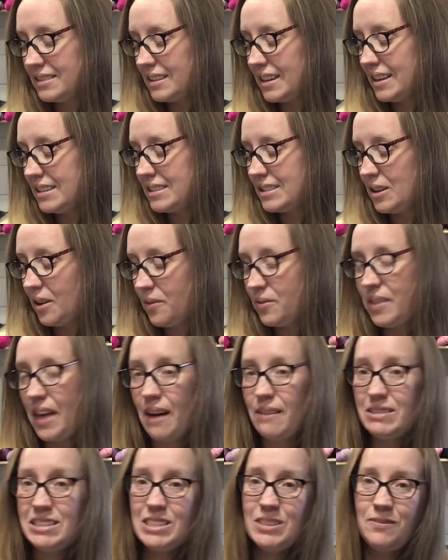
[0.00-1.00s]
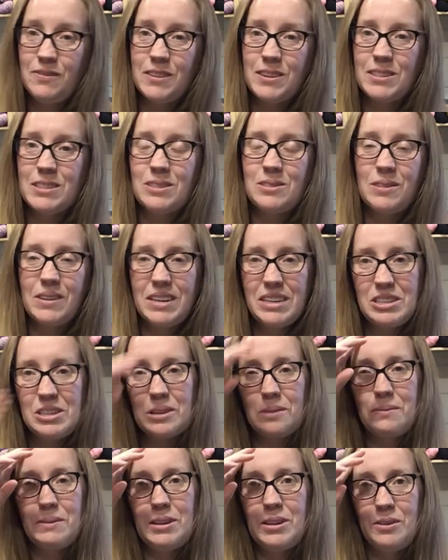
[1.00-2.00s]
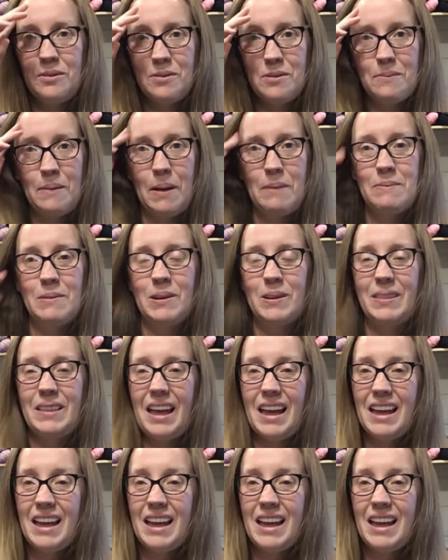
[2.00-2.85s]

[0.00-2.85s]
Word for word: So that was the first store he took me to for my birthday.